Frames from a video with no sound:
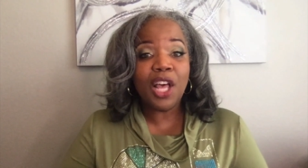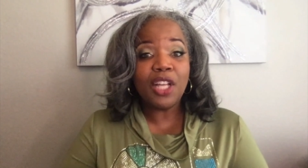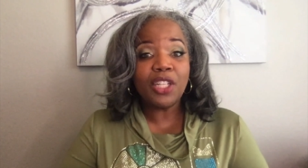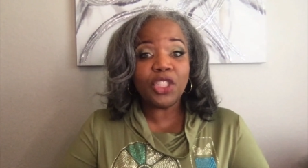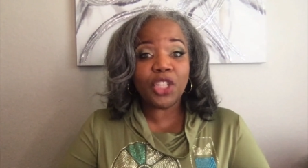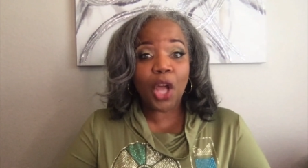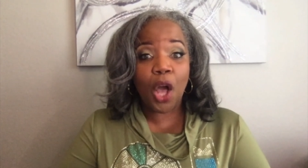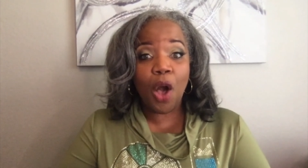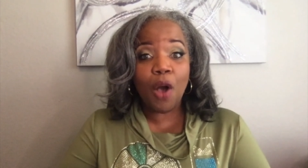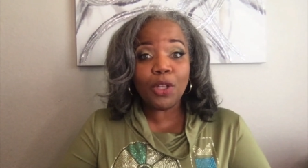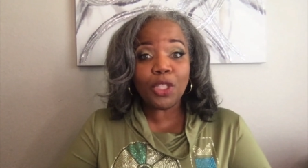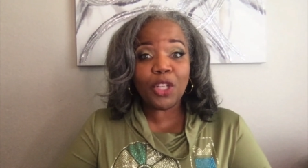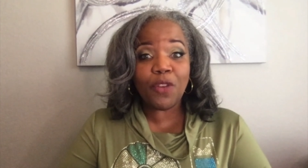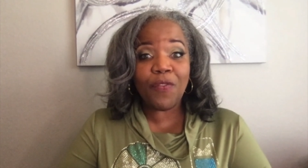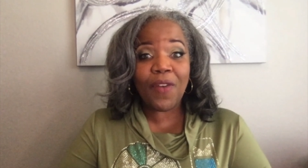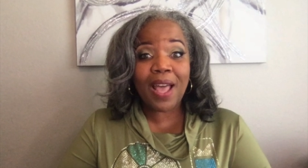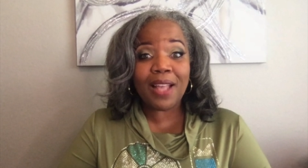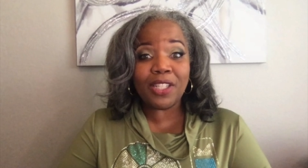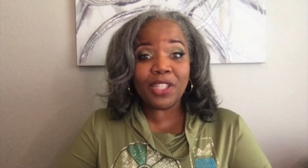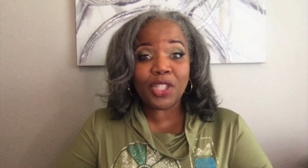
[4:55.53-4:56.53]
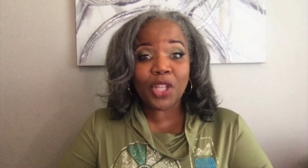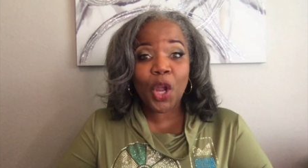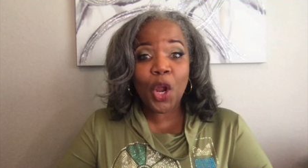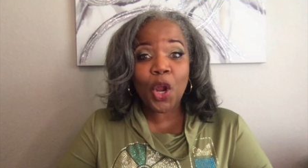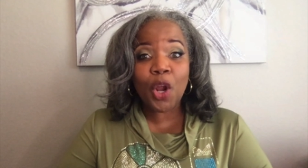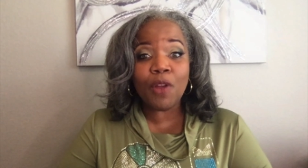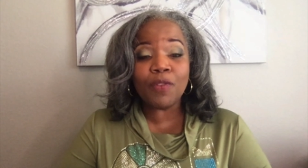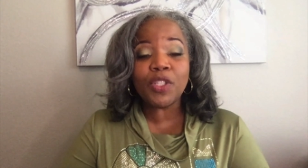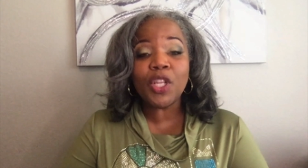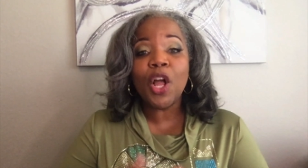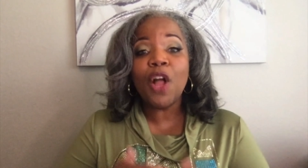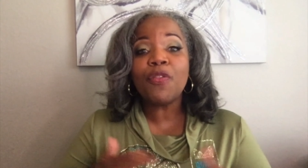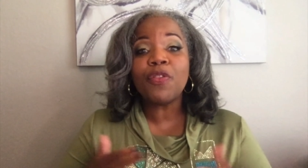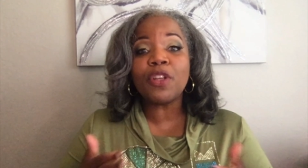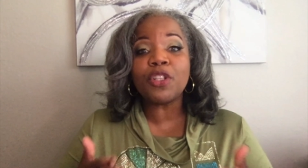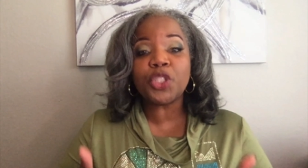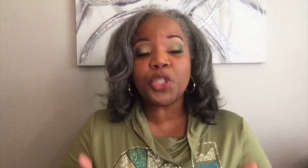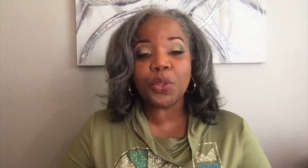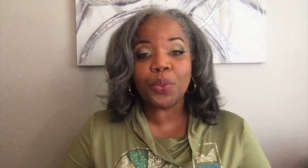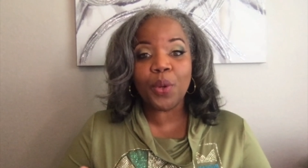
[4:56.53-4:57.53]
Jehoshaphat serves
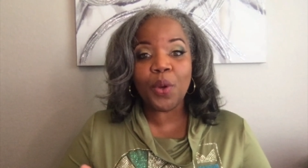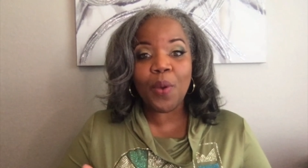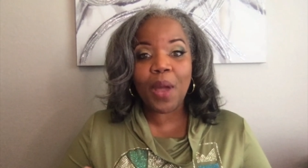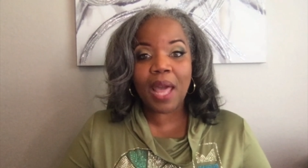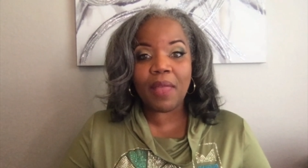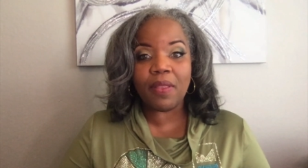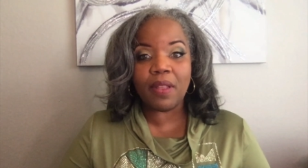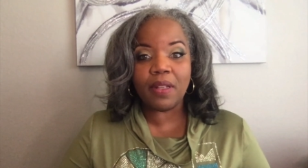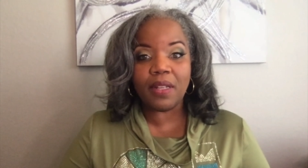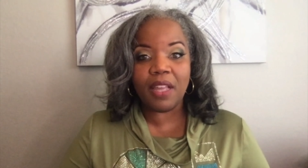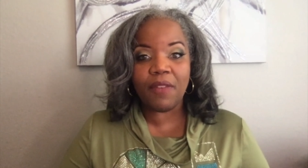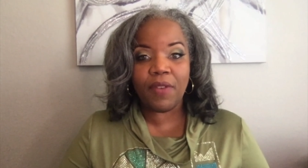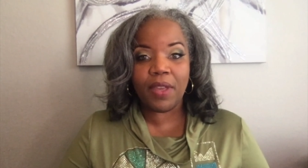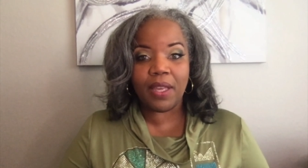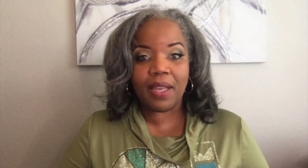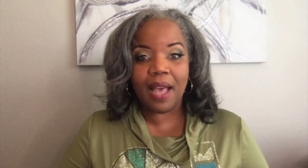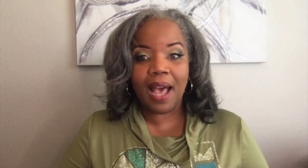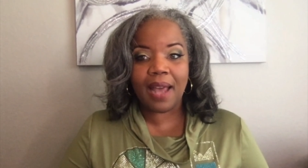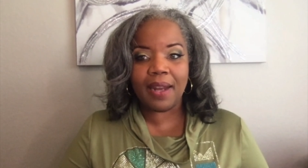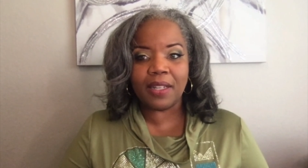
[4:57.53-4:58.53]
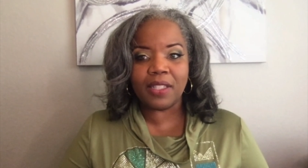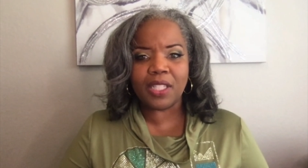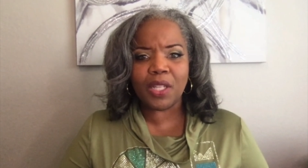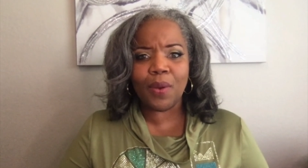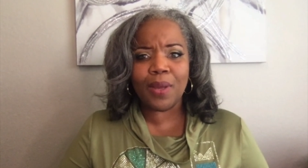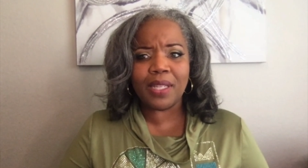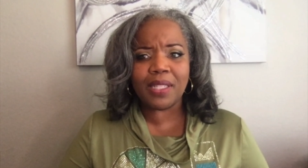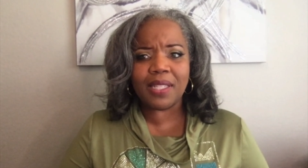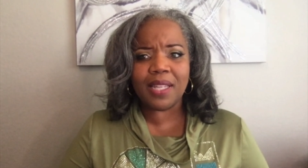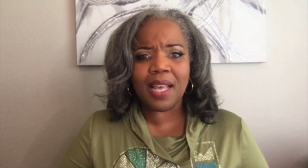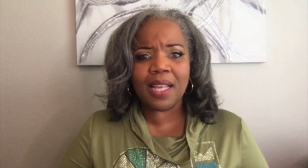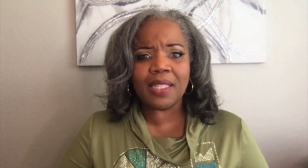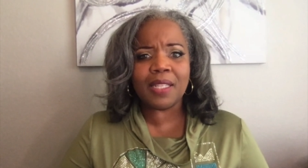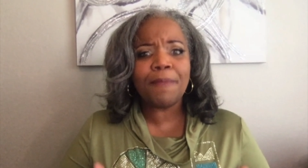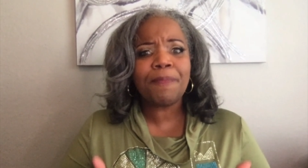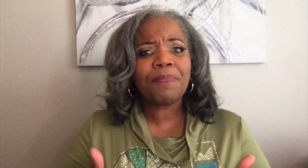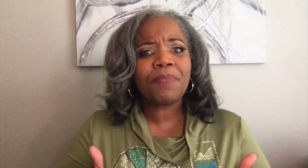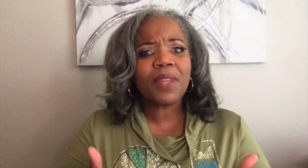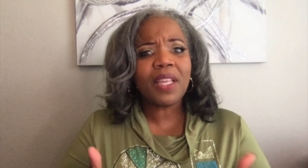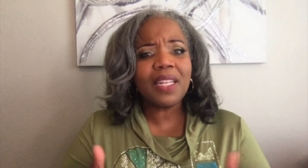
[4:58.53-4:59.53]
the true and the living God. And so he says,
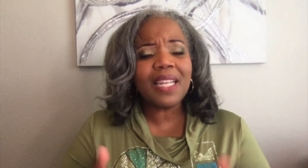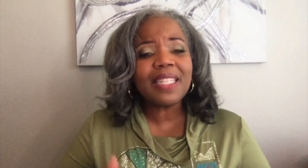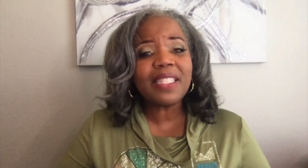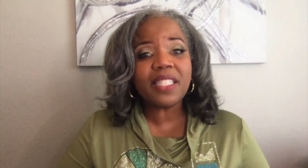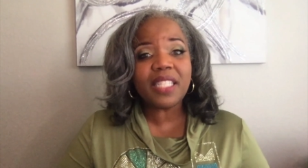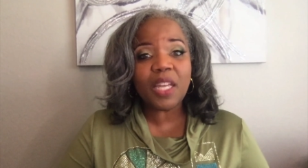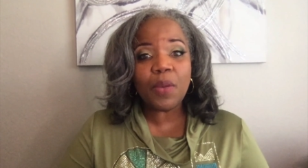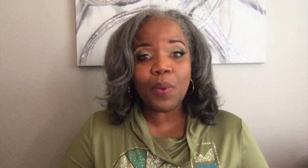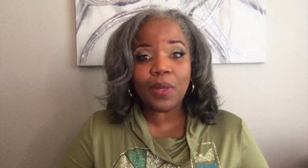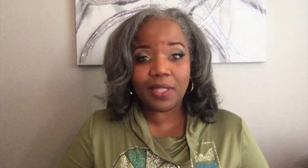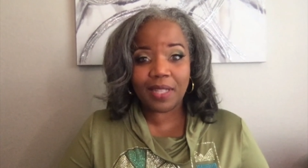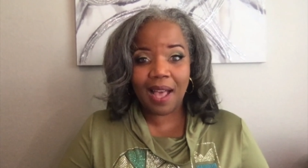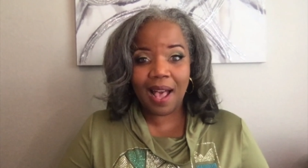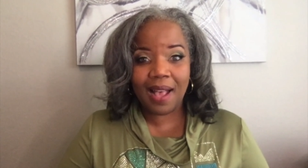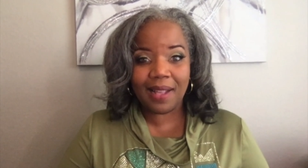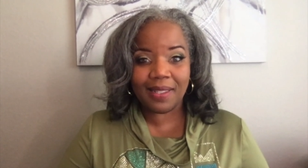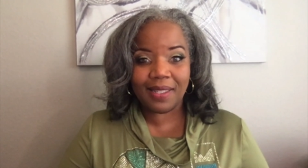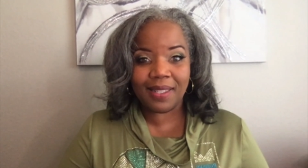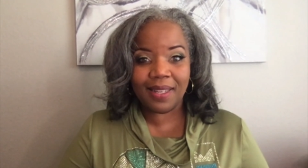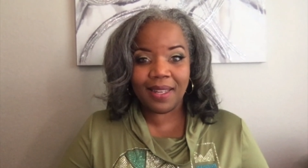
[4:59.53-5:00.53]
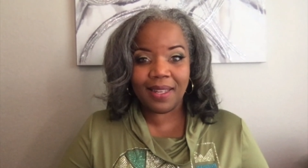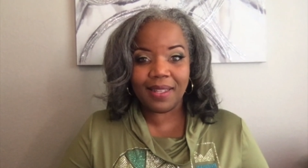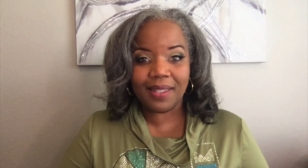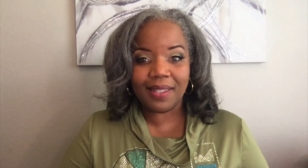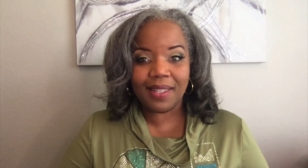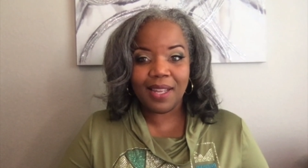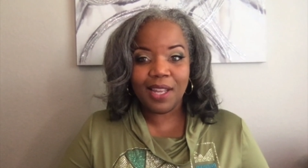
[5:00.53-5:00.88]
let's see what God says.